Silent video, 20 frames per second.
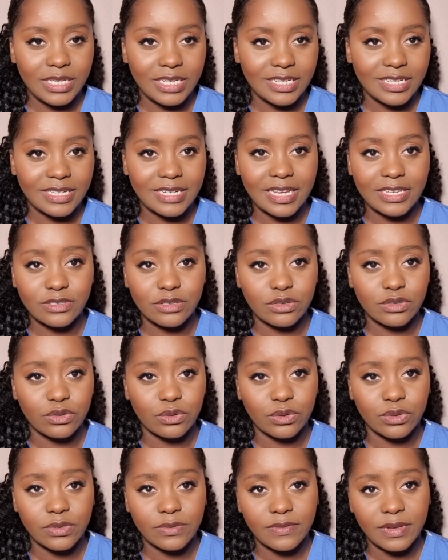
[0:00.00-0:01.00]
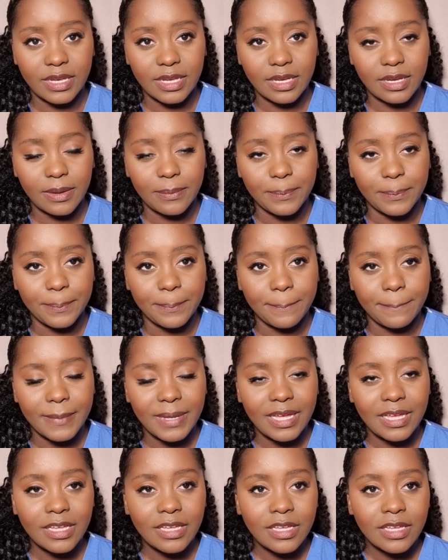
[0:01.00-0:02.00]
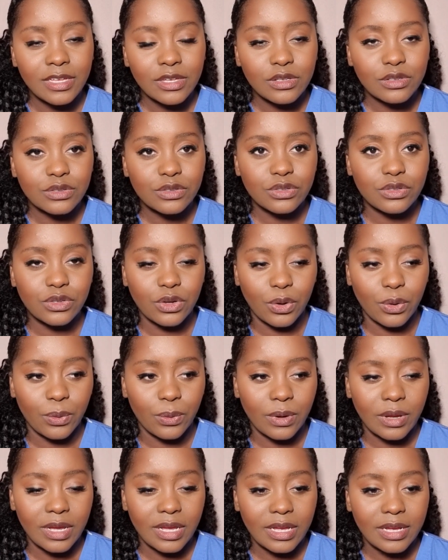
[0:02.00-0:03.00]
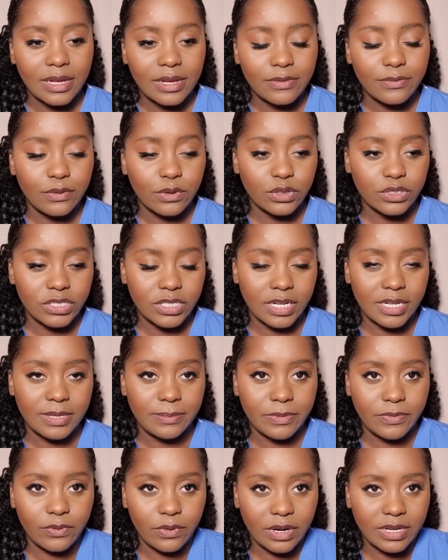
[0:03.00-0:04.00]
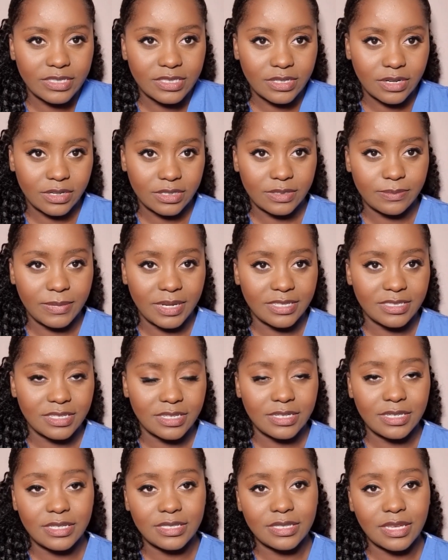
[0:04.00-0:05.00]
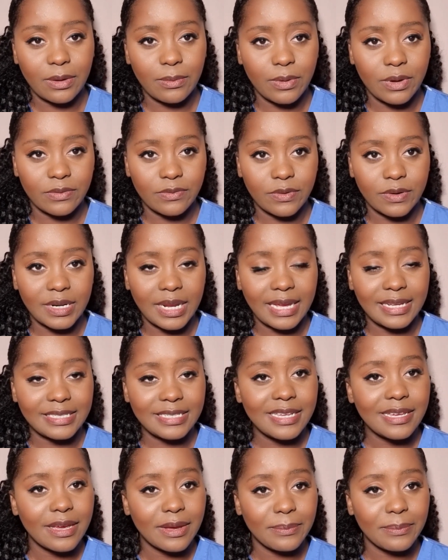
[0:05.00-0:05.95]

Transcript: need an extra source of income. So, fortunately, before I started my studies, I worked for an IT